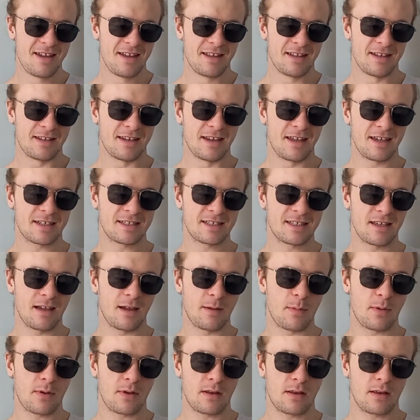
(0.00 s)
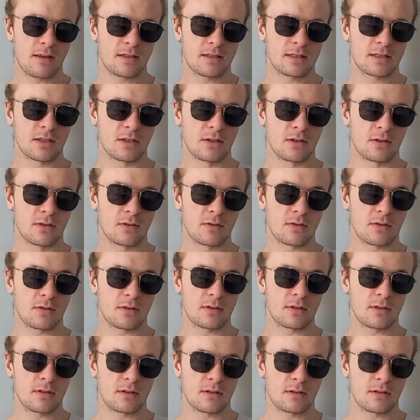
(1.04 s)
Next up, so
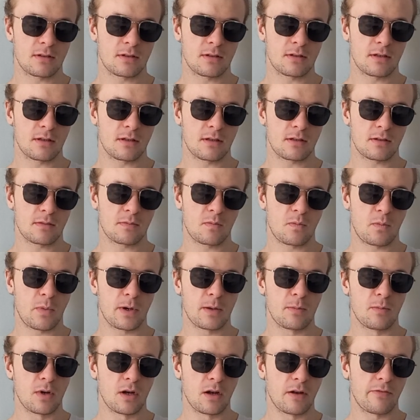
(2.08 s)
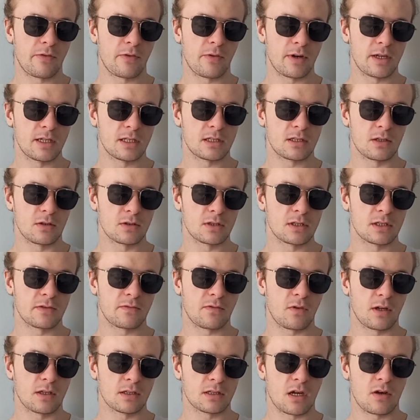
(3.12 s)
pretty middle of the range dosage
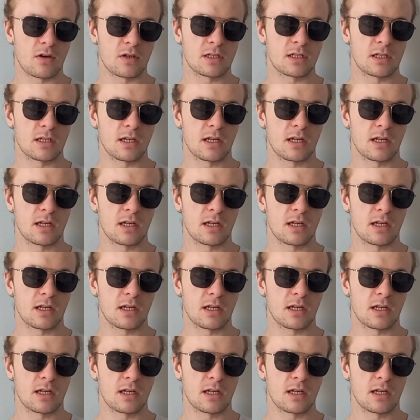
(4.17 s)
for L-tyrosine.